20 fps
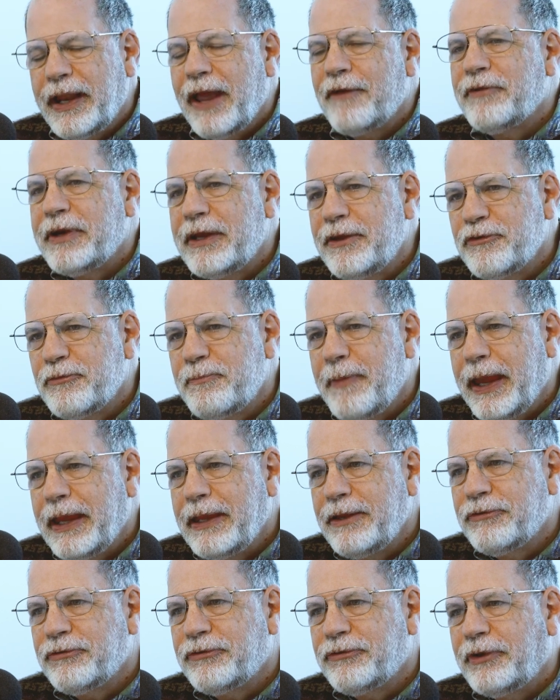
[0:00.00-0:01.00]

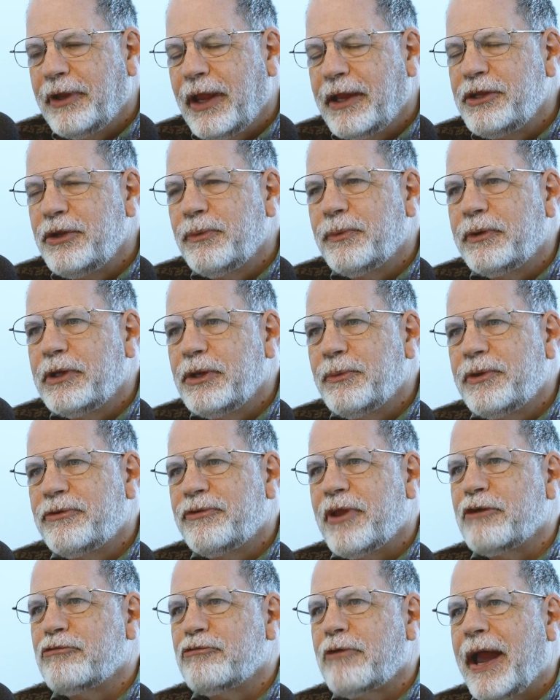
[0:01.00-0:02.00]
evidence-based and you would
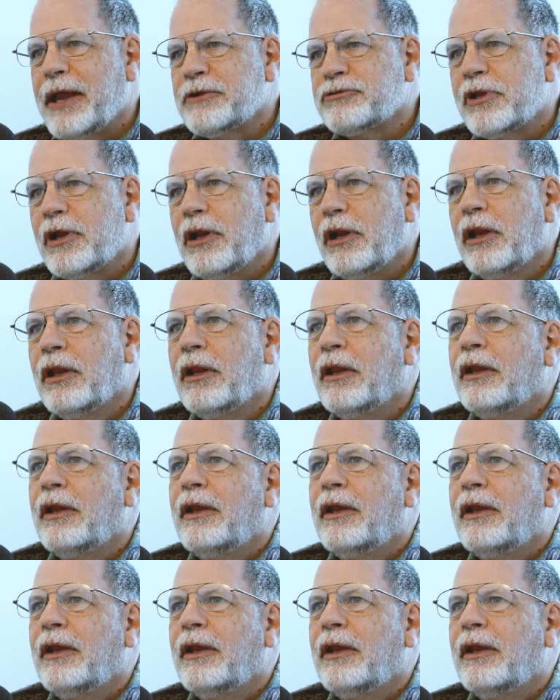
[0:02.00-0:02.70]
say rational.